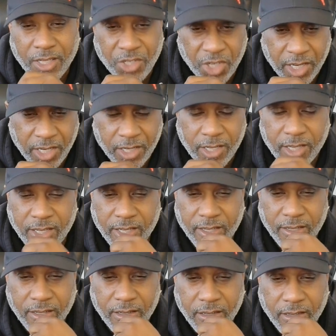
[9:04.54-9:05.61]
agenda
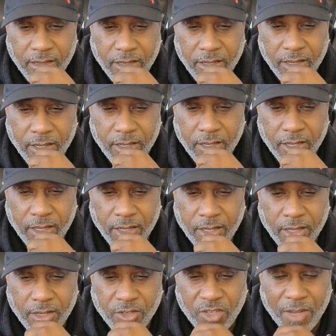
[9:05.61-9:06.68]

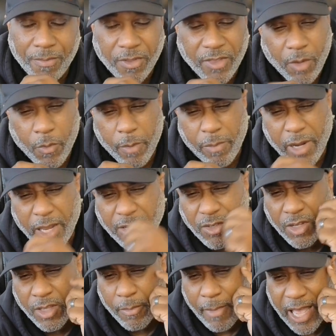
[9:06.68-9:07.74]
something that we placed
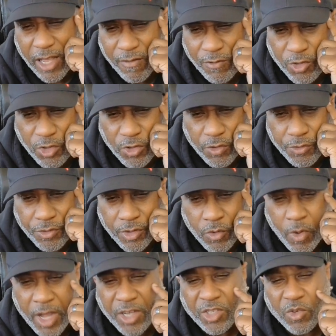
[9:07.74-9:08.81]
on the back of children to
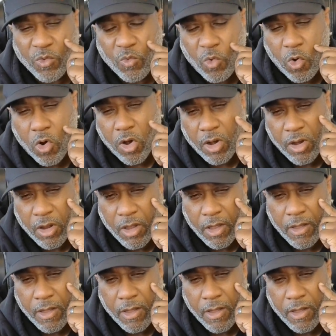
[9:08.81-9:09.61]
wage a war?